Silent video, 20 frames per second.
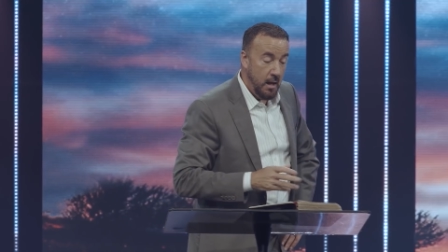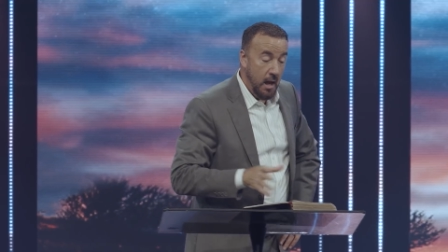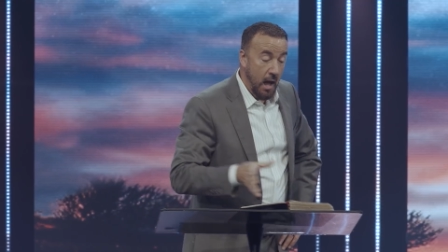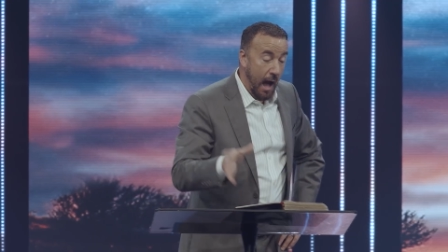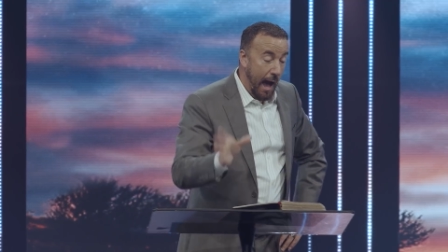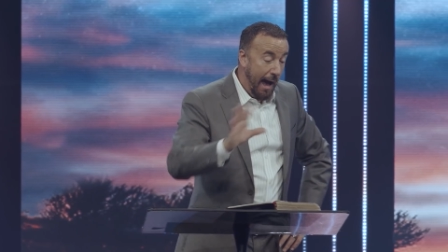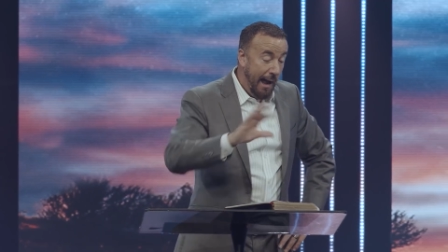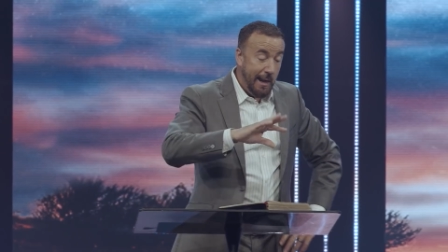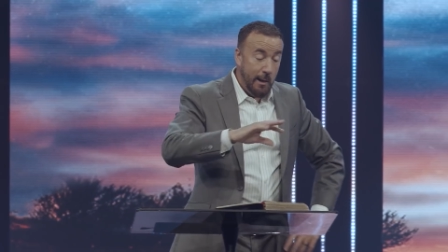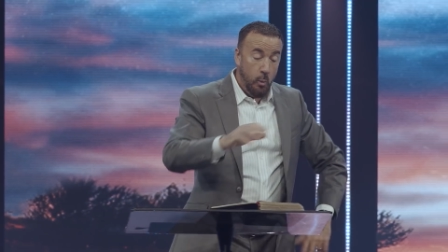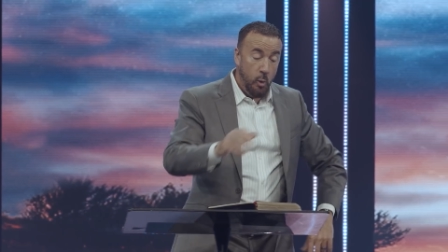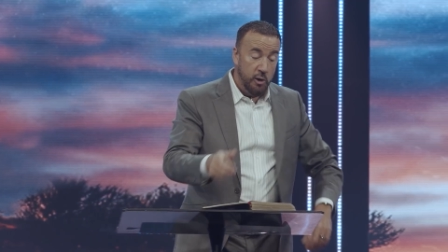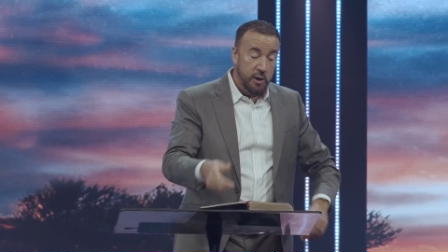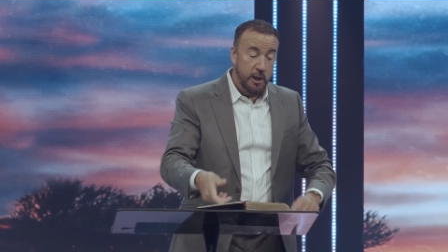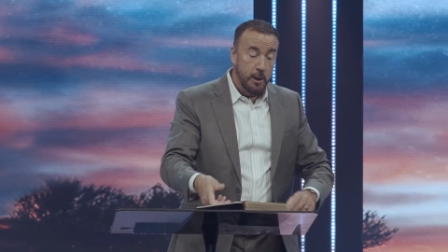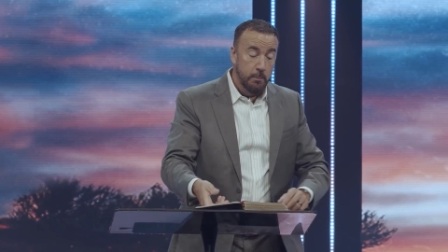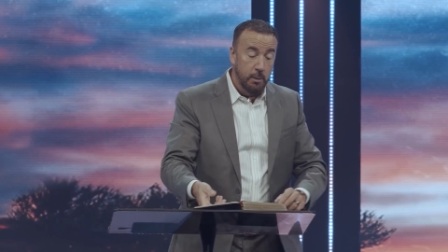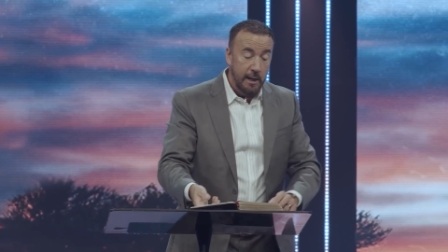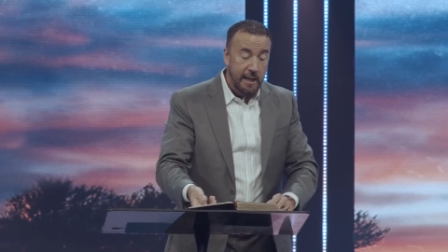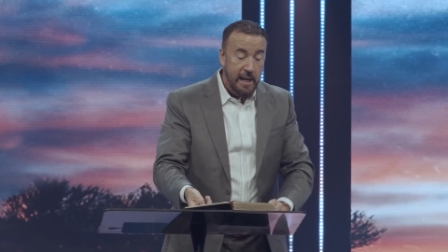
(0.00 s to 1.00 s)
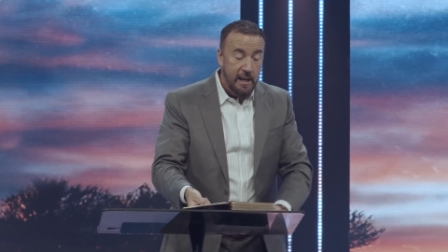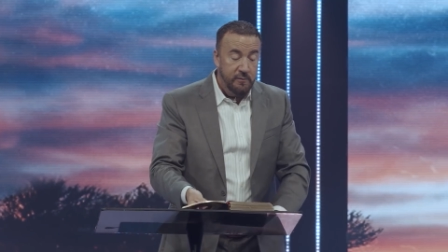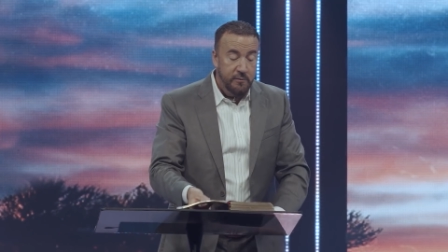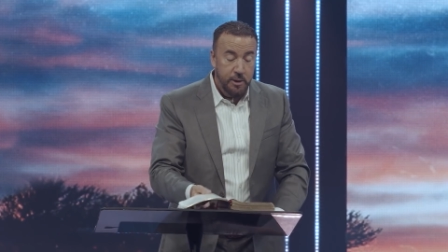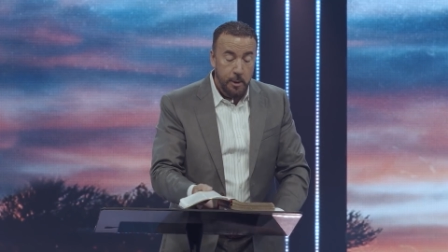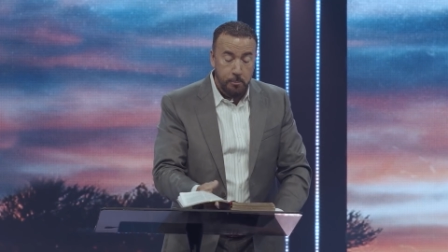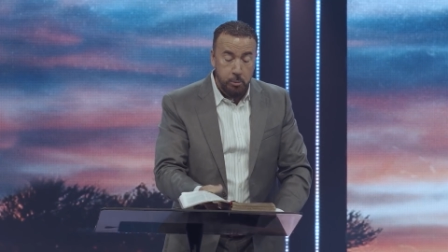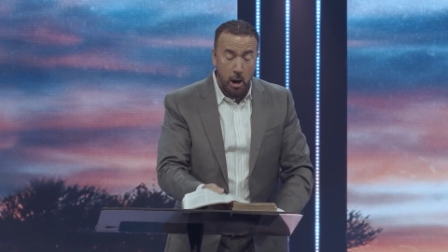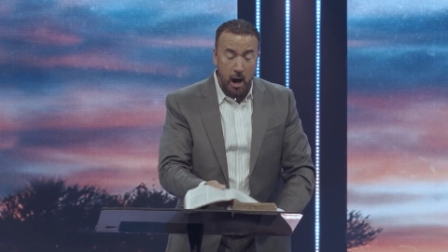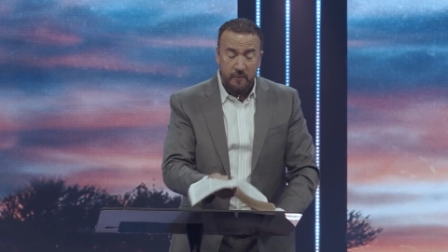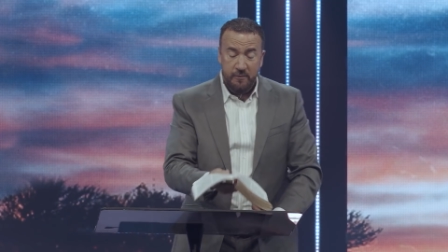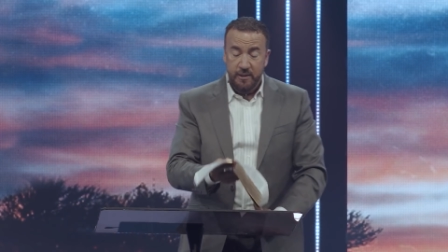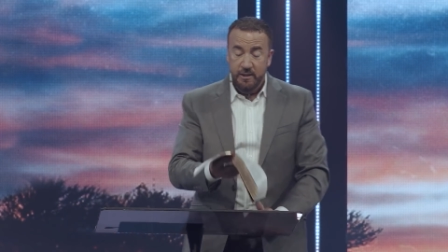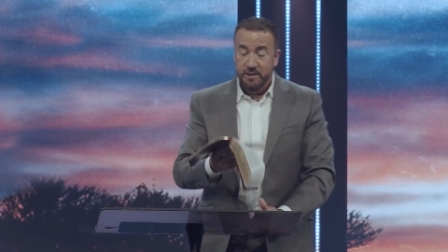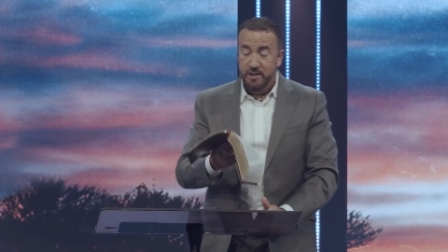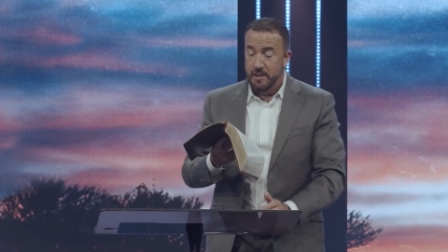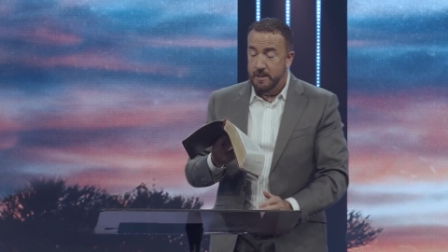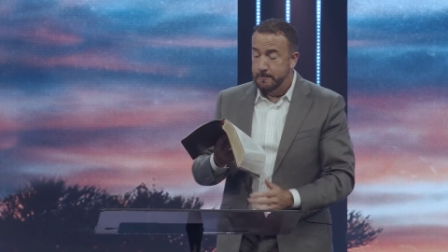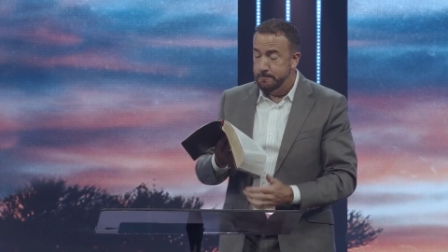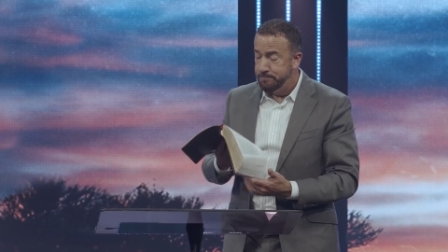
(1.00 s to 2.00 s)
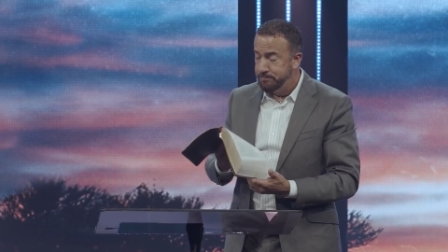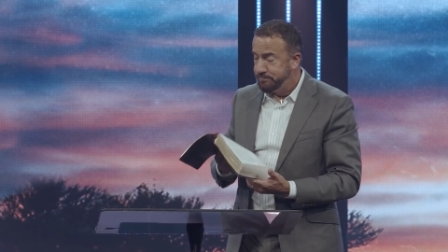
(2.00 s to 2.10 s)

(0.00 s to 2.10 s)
I didn't want you to believe the prophets.